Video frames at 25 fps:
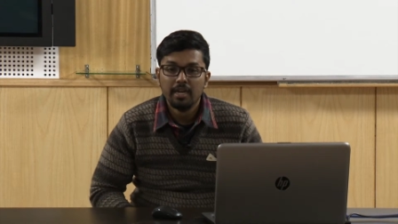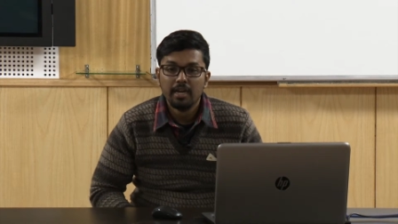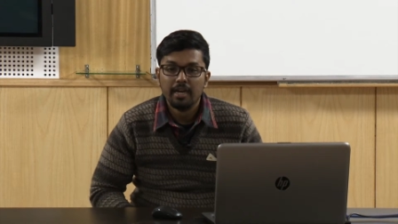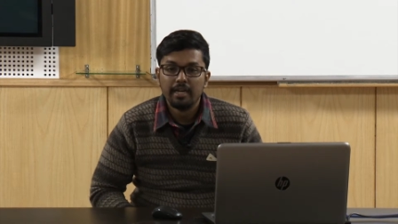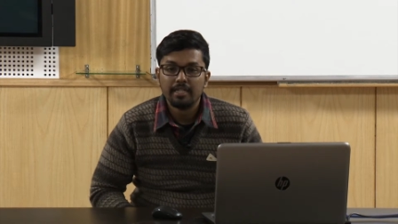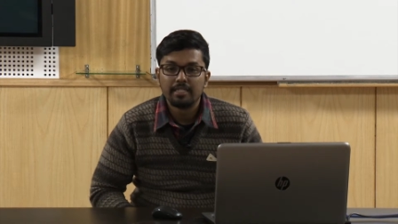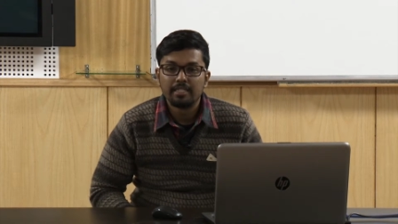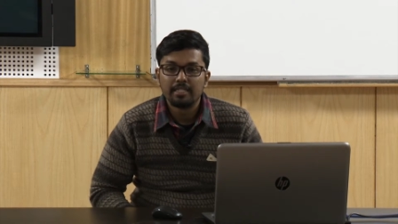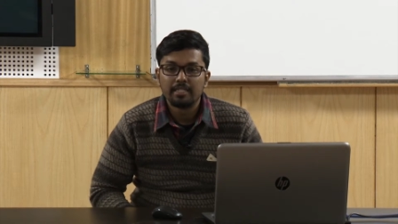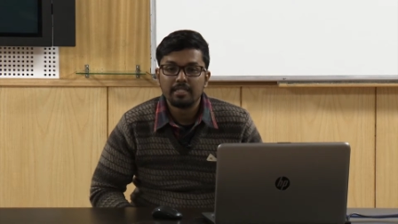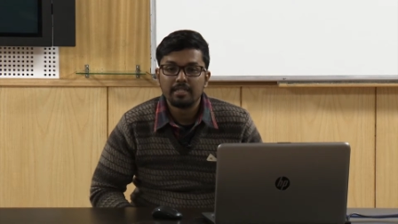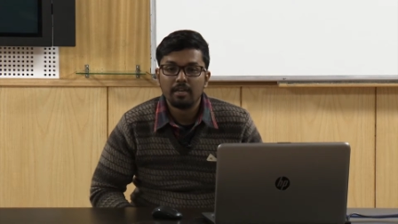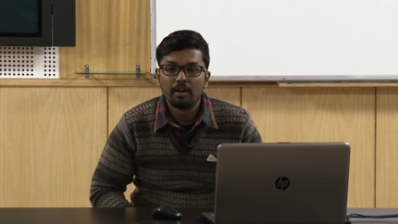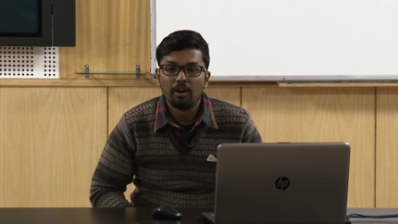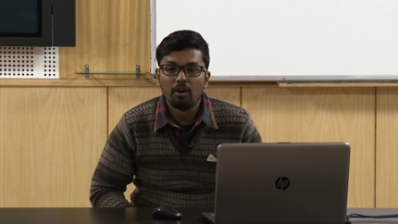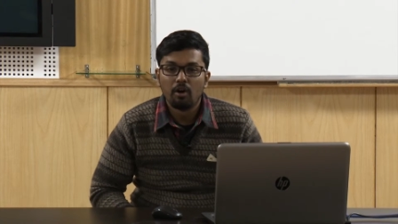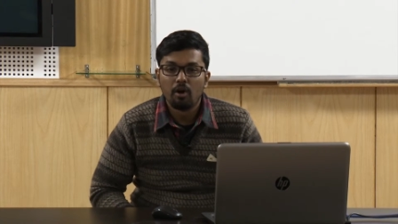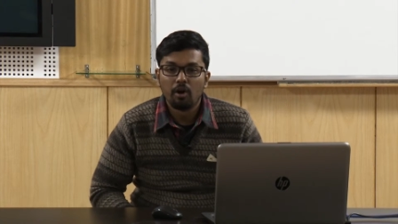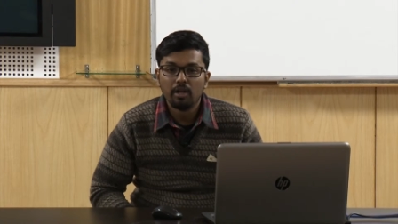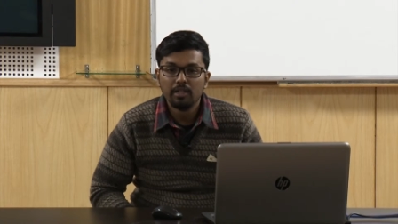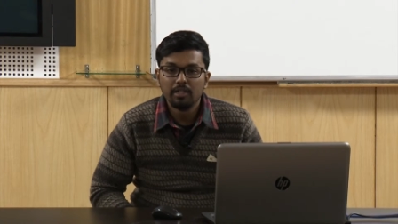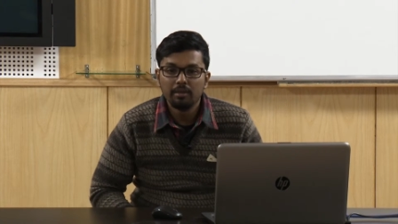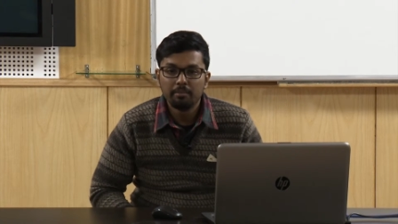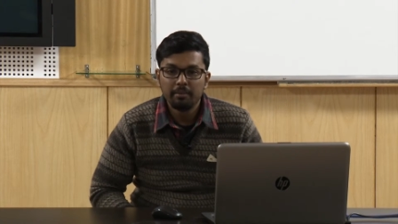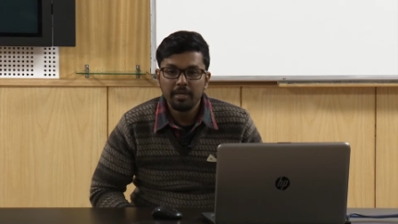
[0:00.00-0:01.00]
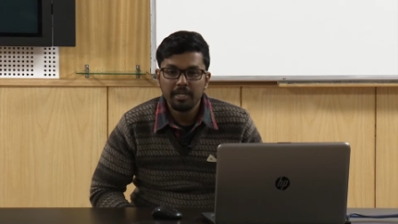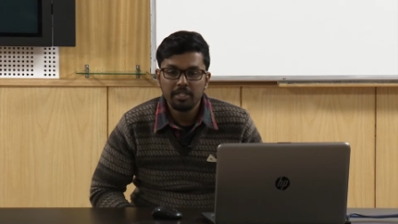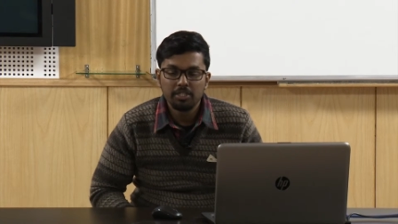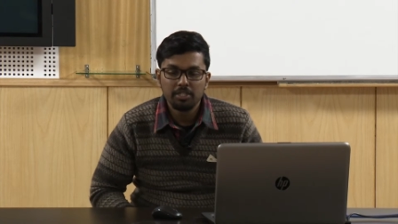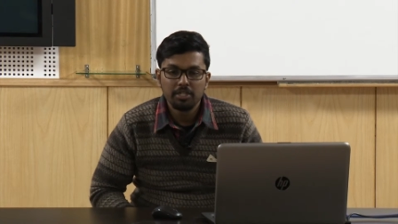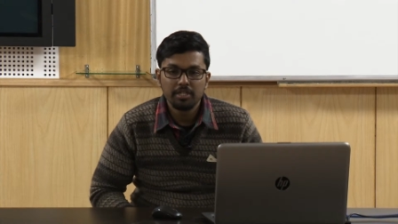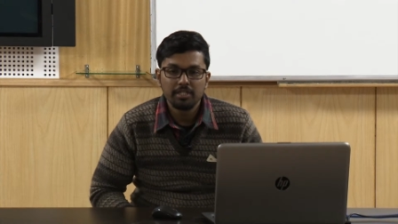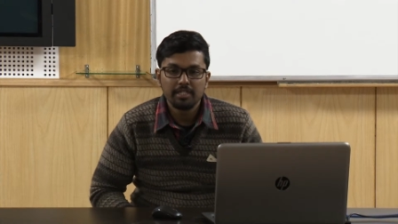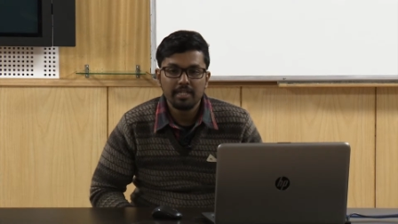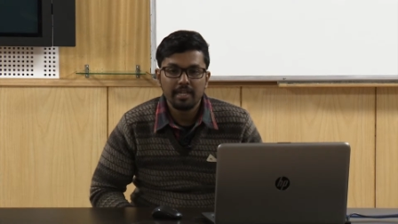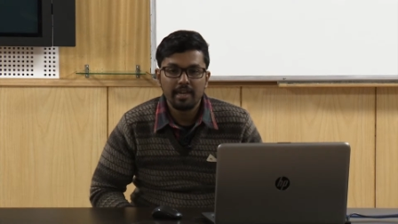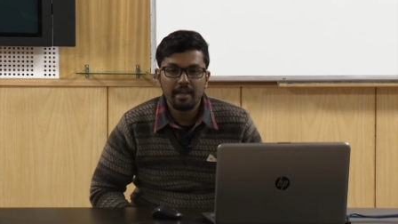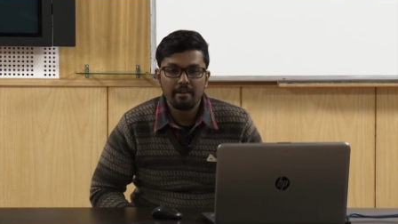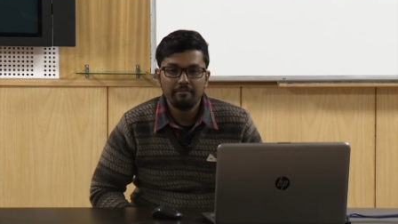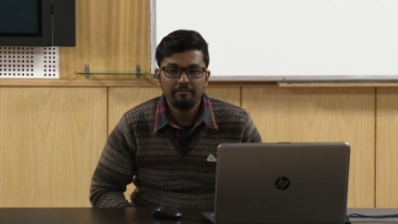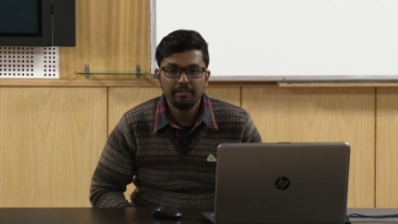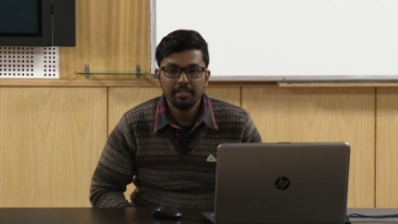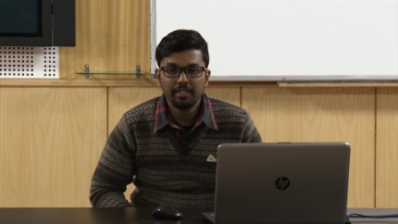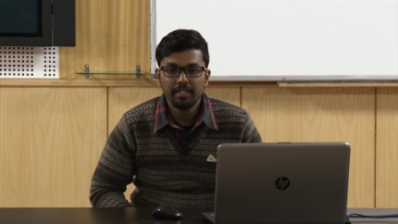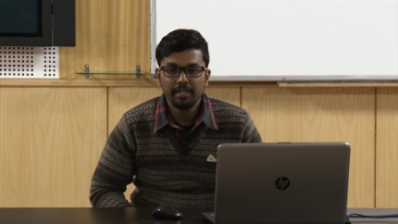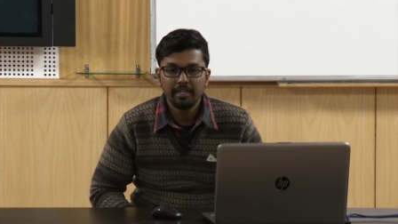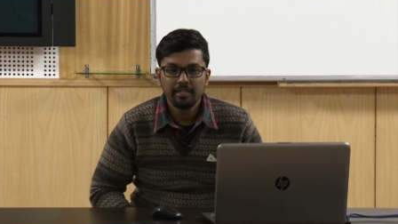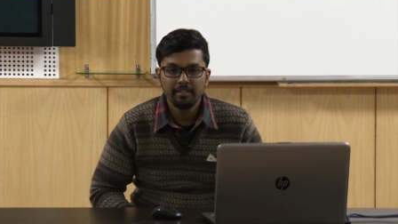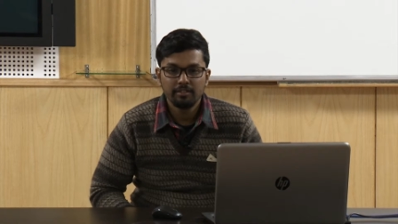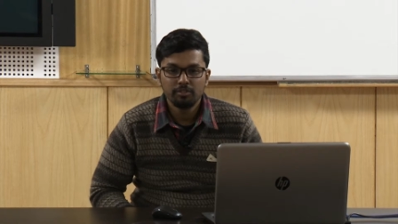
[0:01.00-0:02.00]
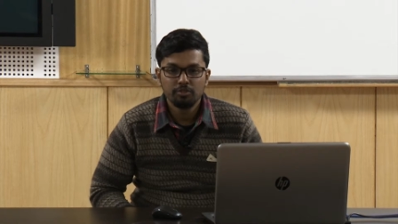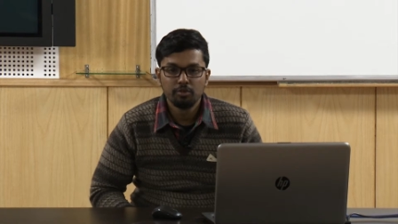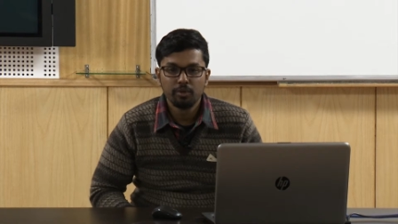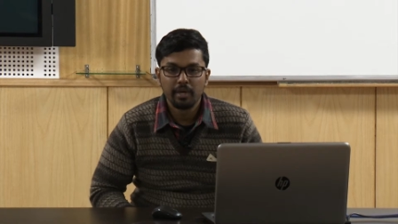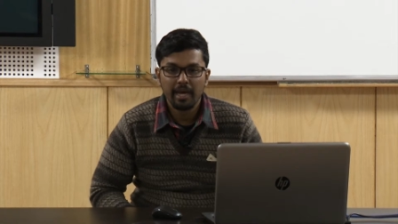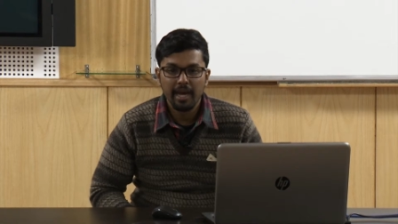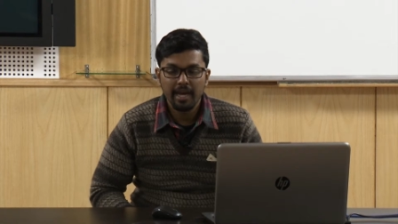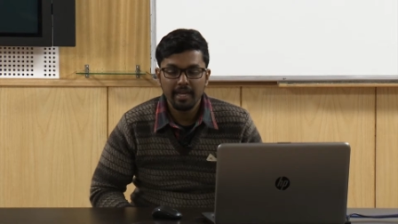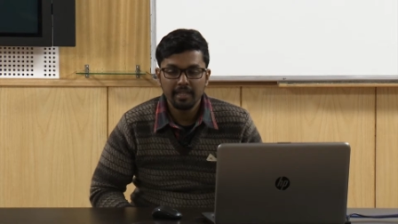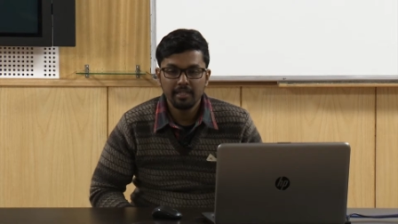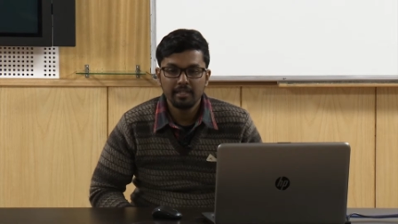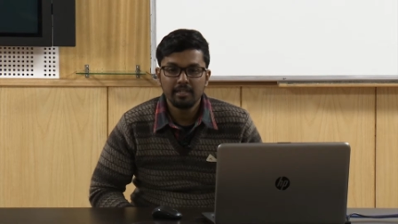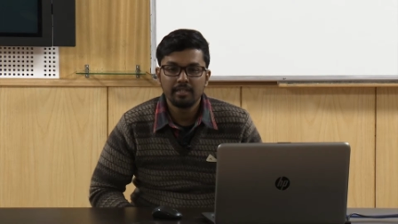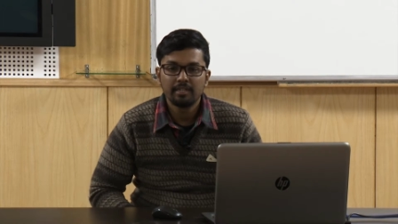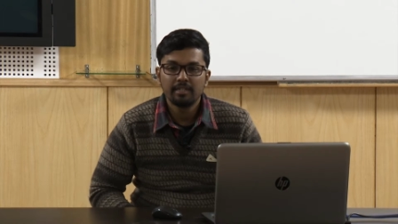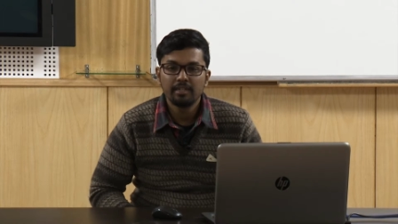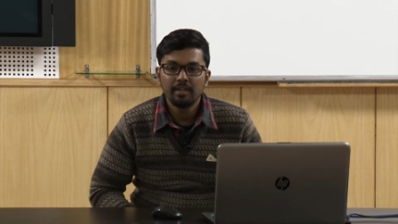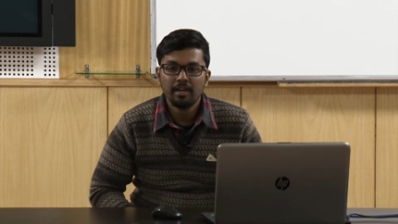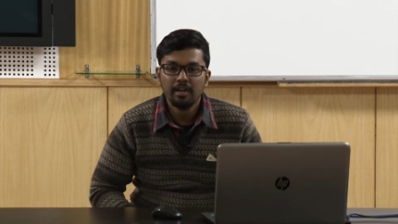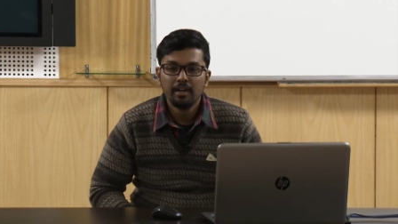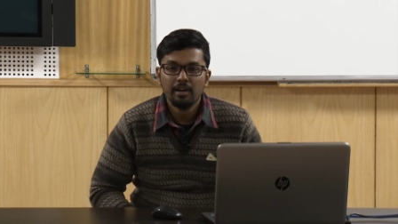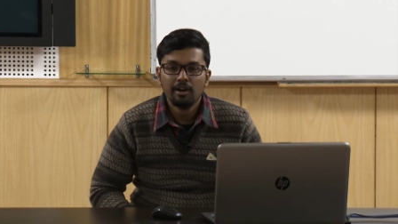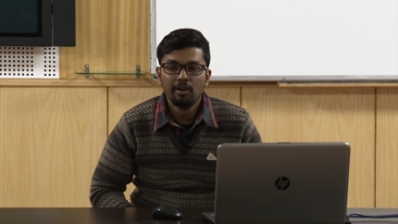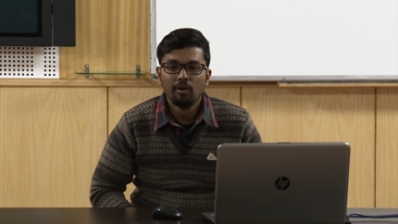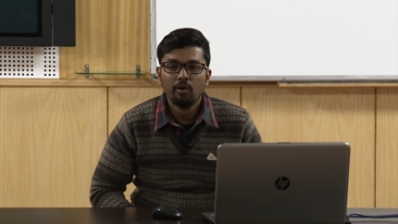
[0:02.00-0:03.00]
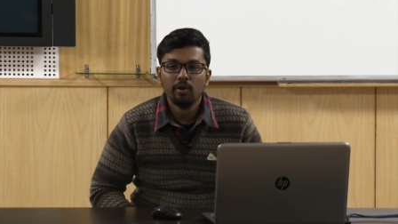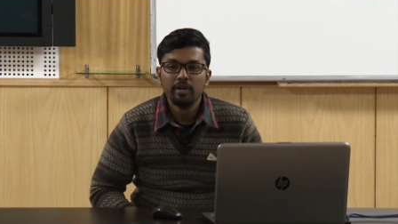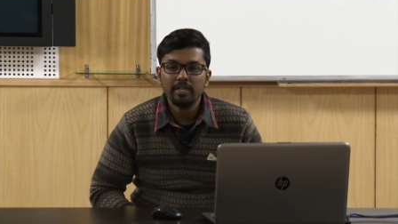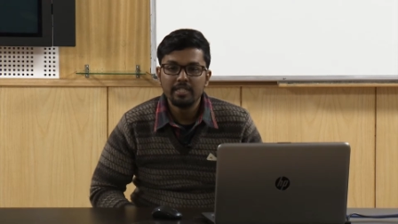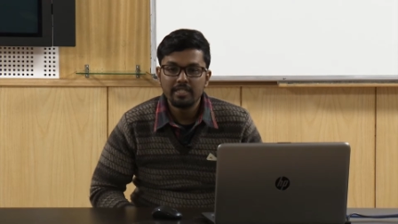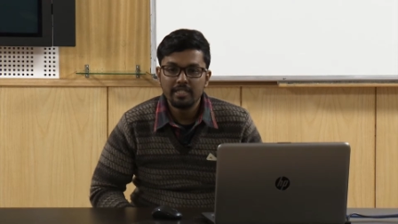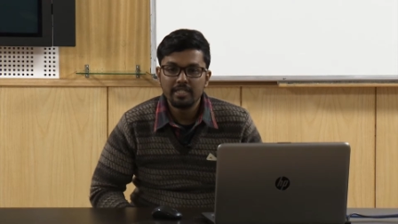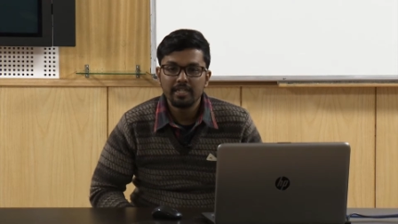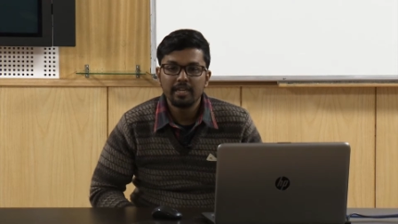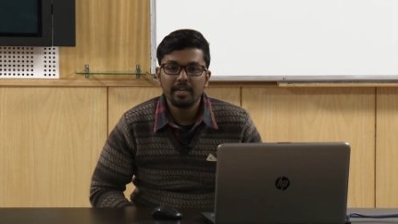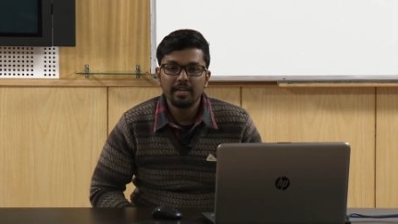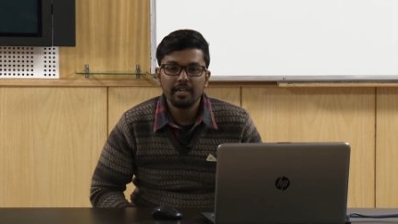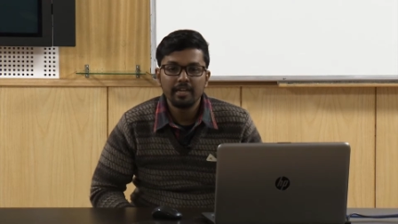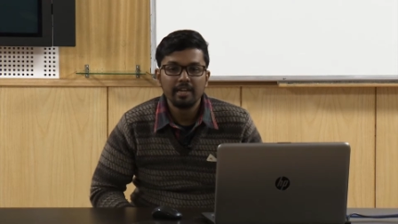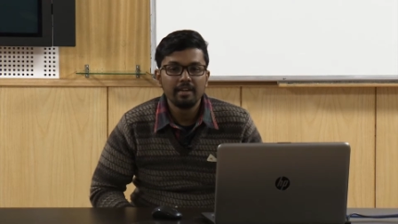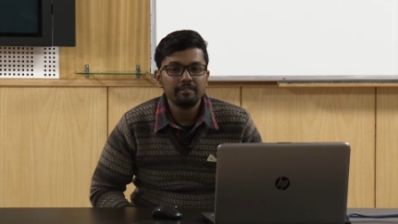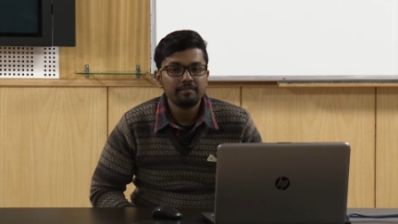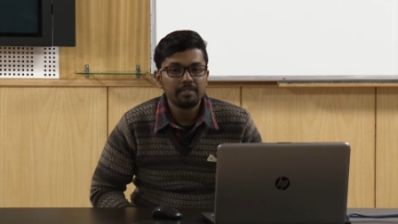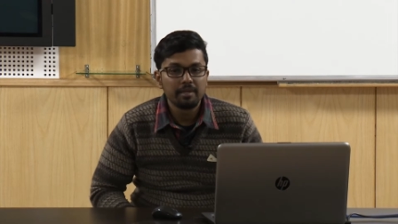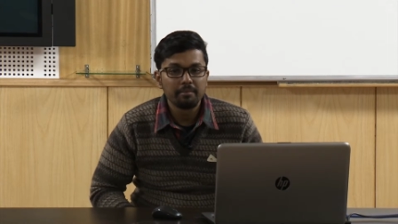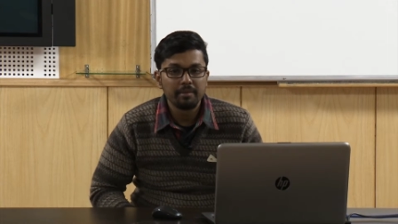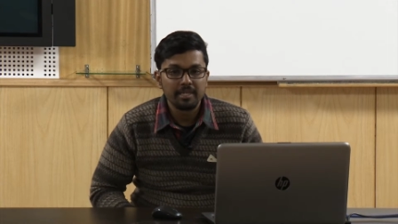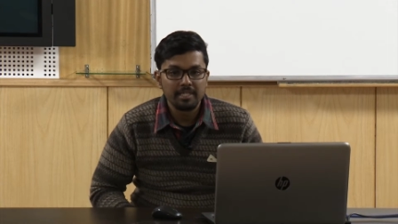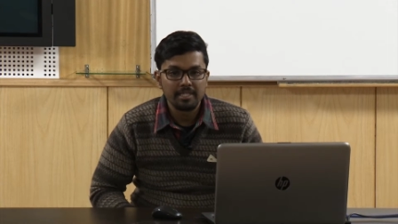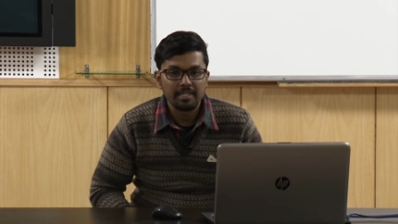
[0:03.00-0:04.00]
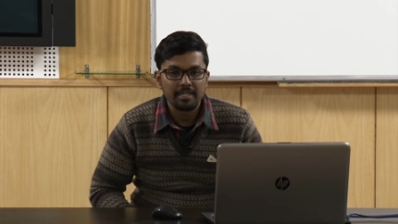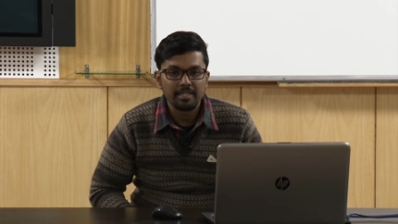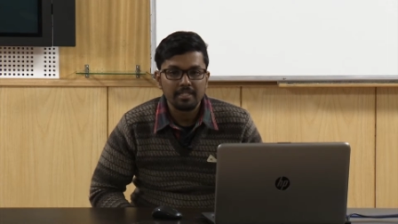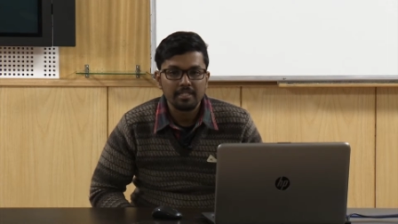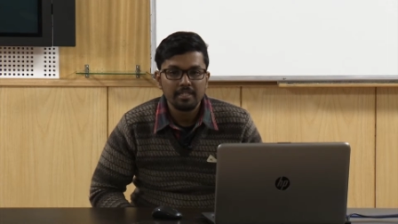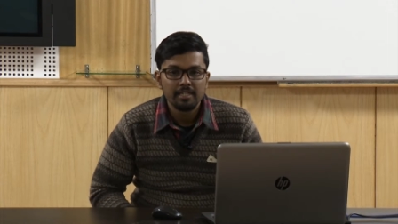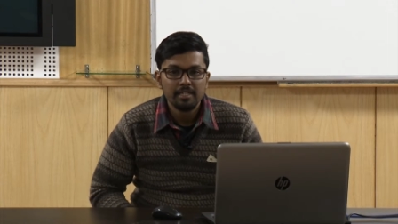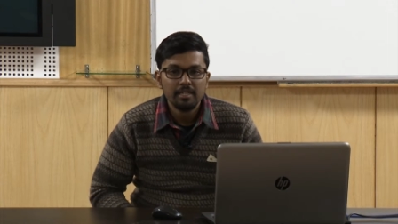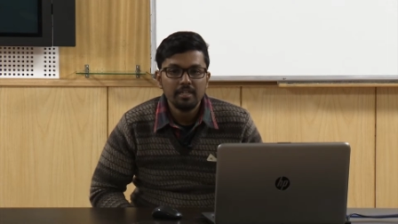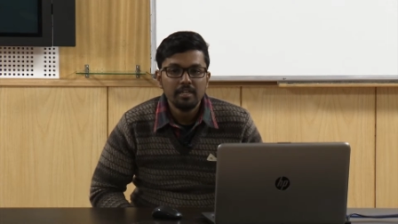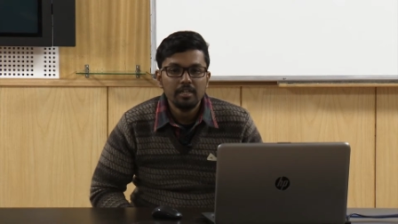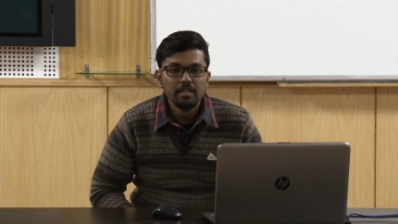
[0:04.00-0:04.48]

it's all the pictures and everything together holistically gives a message.